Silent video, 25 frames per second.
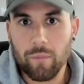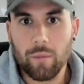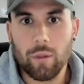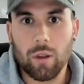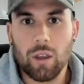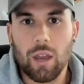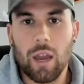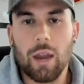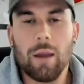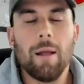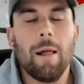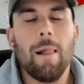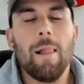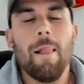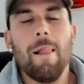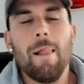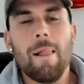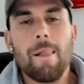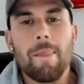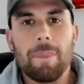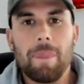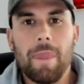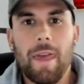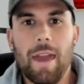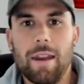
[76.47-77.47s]
Okay.
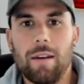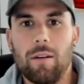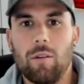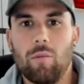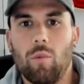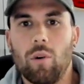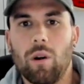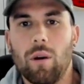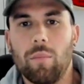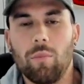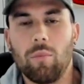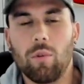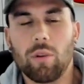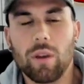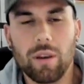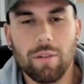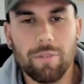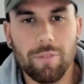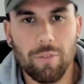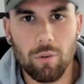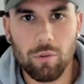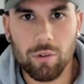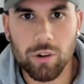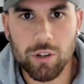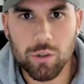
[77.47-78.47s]
Then what I'm looking
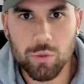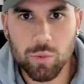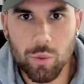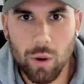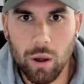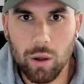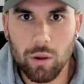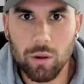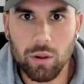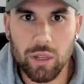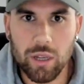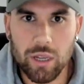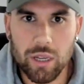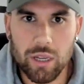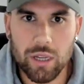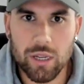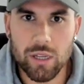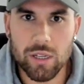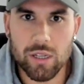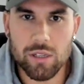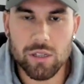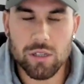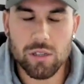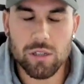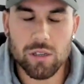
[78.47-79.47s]
for as well
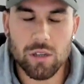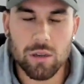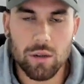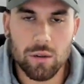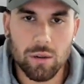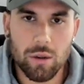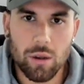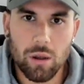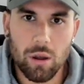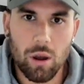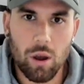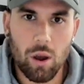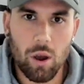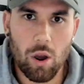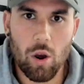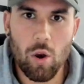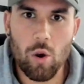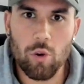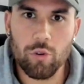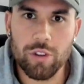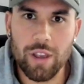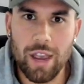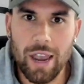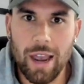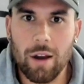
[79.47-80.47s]
is
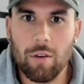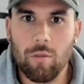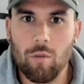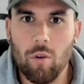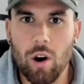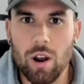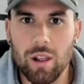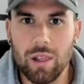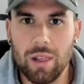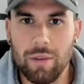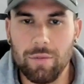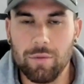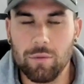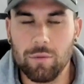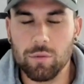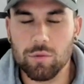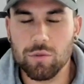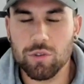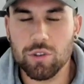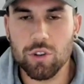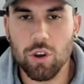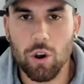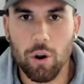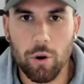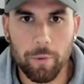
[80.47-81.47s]
owned outright
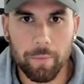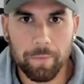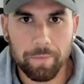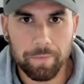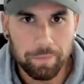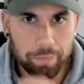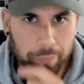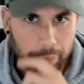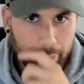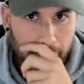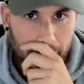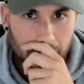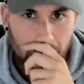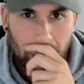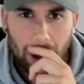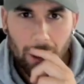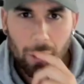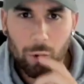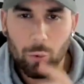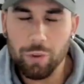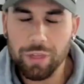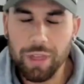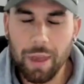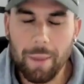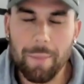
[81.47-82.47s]
levels. So
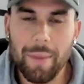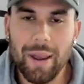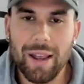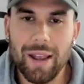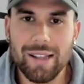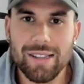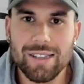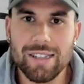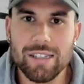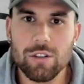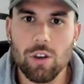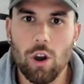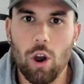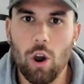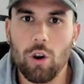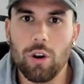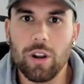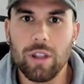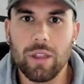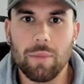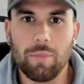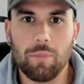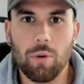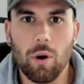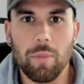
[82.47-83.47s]
what that means is
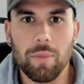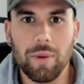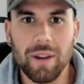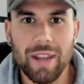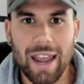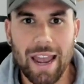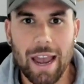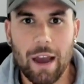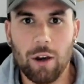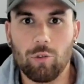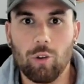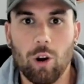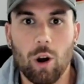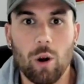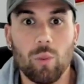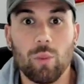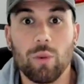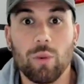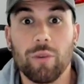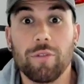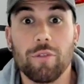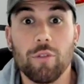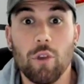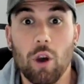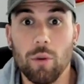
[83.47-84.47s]
owning the property outright
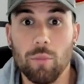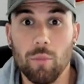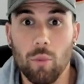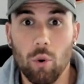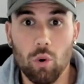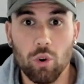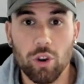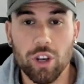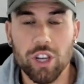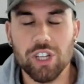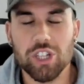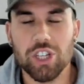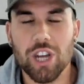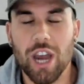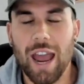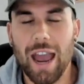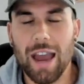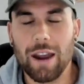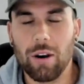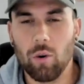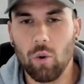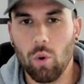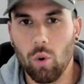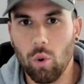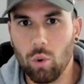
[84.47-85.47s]
with no mortgage
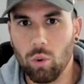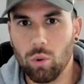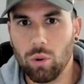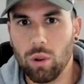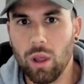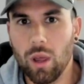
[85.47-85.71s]
at all.